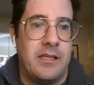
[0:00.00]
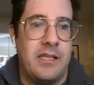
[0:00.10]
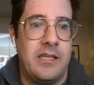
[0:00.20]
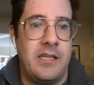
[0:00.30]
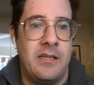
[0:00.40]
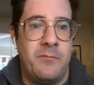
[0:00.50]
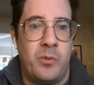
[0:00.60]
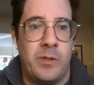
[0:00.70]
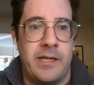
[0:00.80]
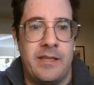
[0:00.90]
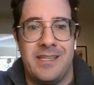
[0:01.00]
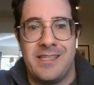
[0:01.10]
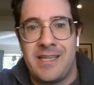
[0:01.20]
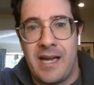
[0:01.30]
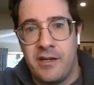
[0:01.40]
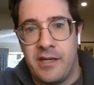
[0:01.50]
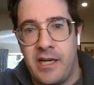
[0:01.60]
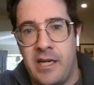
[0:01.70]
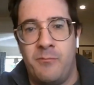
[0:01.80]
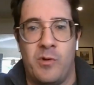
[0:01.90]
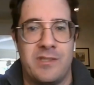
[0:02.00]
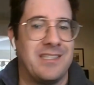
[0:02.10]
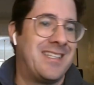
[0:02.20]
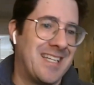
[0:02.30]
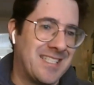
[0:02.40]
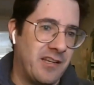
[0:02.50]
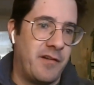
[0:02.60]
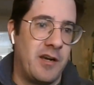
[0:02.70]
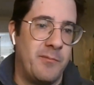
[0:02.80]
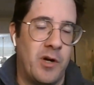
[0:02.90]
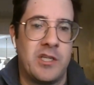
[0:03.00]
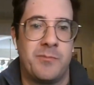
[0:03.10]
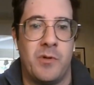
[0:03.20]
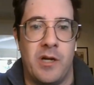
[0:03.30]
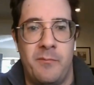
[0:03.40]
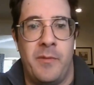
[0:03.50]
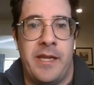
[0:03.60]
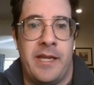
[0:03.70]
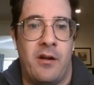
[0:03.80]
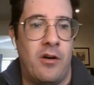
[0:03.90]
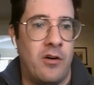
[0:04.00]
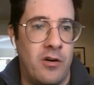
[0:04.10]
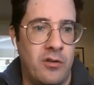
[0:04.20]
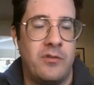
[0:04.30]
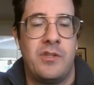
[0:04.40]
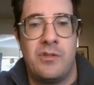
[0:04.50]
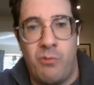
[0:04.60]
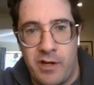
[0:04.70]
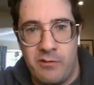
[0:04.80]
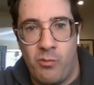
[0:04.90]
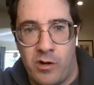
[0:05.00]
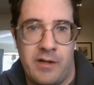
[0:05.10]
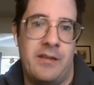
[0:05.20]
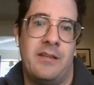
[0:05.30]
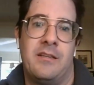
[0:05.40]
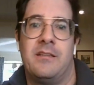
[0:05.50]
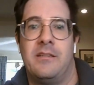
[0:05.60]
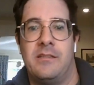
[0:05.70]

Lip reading: He played the entire game, wasn't tested very much, but made all 21